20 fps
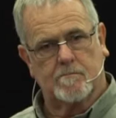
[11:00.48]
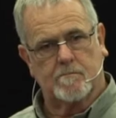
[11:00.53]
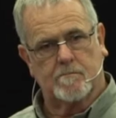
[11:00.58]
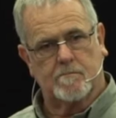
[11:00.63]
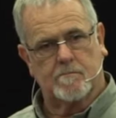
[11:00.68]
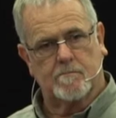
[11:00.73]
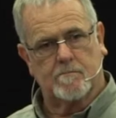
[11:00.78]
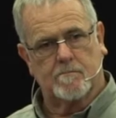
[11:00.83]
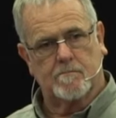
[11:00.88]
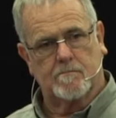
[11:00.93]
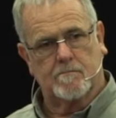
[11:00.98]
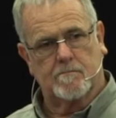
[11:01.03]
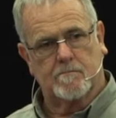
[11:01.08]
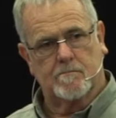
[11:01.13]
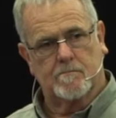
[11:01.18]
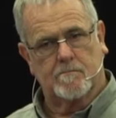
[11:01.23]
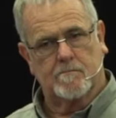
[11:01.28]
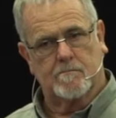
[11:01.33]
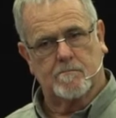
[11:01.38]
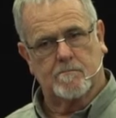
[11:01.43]

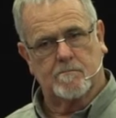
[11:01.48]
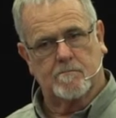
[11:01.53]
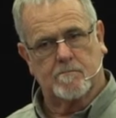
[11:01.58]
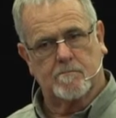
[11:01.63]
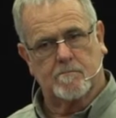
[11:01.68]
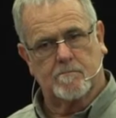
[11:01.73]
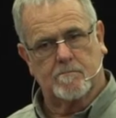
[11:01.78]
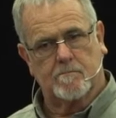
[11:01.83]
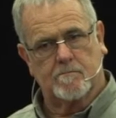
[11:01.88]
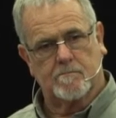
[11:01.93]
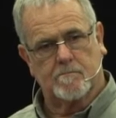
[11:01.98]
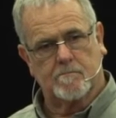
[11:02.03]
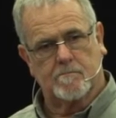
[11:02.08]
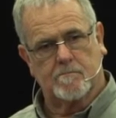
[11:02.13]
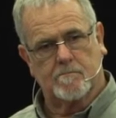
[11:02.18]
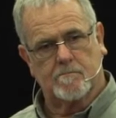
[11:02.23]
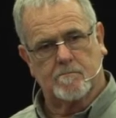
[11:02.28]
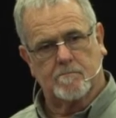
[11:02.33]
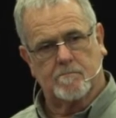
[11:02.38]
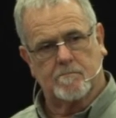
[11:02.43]

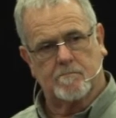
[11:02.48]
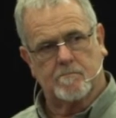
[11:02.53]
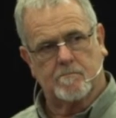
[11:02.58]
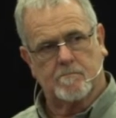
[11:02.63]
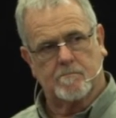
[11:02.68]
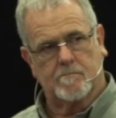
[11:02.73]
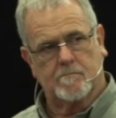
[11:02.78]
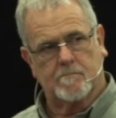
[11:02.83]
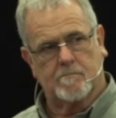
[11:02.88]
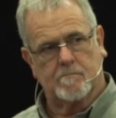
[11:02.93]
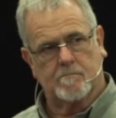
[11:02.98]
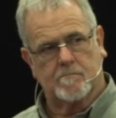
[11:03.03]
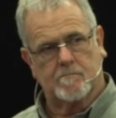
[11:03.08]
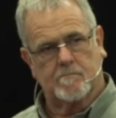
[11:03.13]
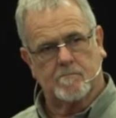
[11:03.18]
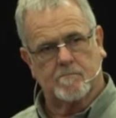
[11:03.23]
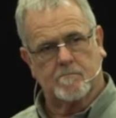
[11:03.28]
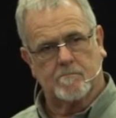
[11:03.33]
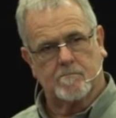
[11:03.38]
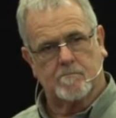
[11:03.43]

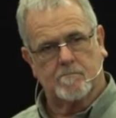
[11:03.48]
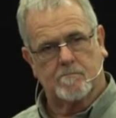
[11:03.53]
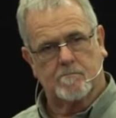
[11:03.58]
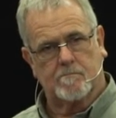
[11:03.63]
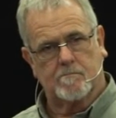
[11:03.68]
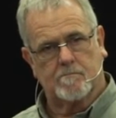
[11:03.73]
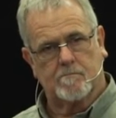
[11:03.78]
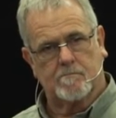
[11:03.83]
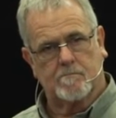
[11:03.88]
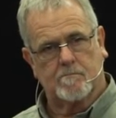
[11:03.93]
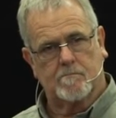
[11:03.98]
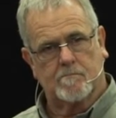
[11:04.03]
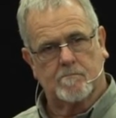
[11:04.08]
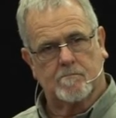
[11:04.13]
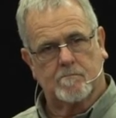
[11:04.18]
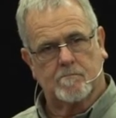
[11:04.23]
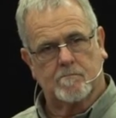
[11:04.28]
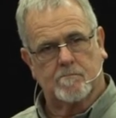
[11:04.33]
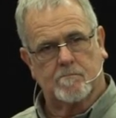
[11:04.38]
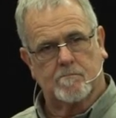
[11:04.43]

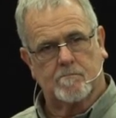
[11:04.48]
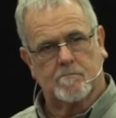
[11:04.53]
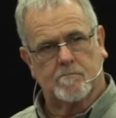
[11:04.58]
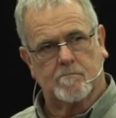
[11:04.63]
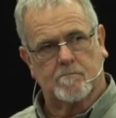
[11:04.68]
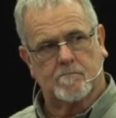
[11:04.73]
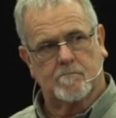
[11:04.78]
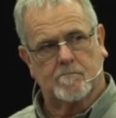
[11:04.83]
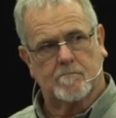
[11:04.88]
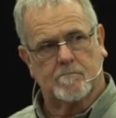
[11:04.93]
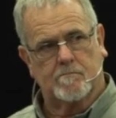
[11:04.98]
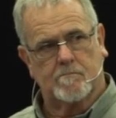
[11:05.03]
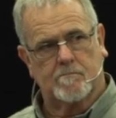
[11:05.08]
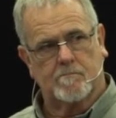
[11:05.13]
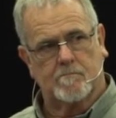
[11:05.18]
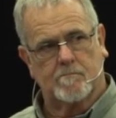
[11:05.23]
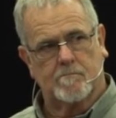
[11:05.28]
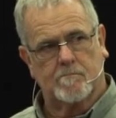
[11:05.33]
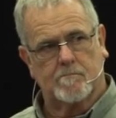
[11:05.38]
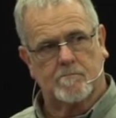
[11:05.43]

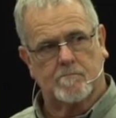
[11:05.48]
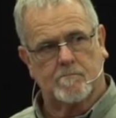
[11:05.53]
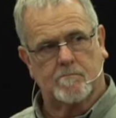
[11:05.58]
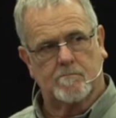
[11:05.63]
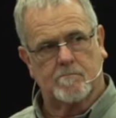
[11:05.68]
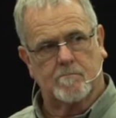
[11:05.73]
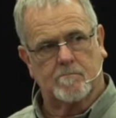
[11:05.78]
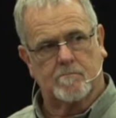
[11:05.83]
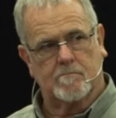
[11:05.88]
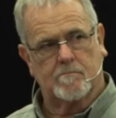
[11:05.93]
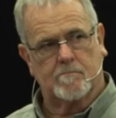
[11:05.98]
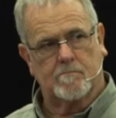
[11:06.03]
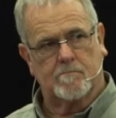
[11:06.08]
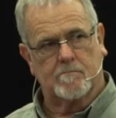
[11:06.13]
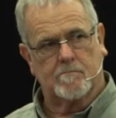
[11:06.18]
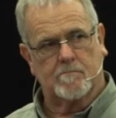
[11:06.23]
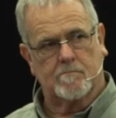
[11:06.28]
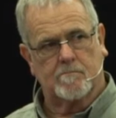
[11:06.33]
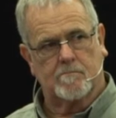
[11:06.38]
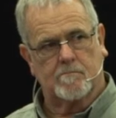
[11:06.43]

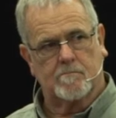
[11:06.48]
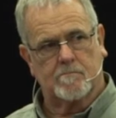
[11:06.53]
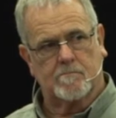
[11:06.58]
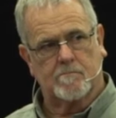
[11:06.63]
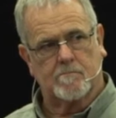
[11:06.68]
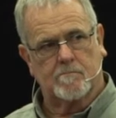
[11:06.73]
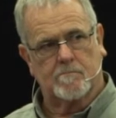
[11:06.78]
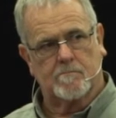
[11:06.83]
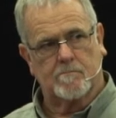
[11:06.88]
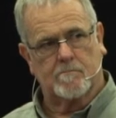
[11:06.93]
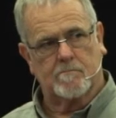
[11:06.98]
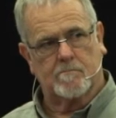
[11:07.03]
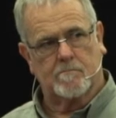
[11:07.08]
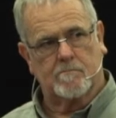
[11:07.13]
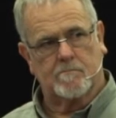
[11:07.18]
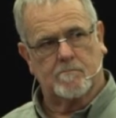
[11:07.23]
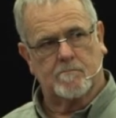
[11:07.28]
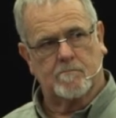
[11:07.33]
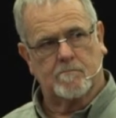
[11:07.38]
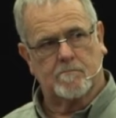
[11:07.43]

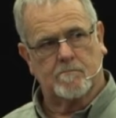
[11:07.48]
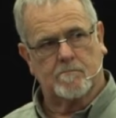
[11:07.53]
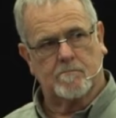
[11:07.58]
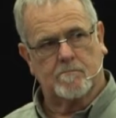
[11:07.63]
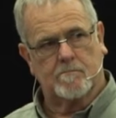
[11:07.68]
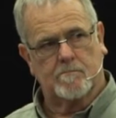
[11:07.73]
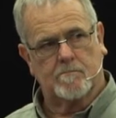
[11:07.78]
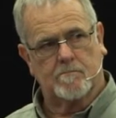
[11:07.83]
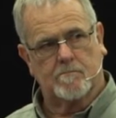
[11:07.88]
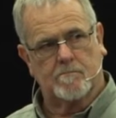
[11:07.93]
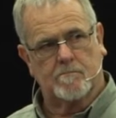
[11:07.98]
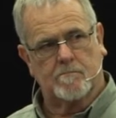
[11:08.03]
The person shown says nothing.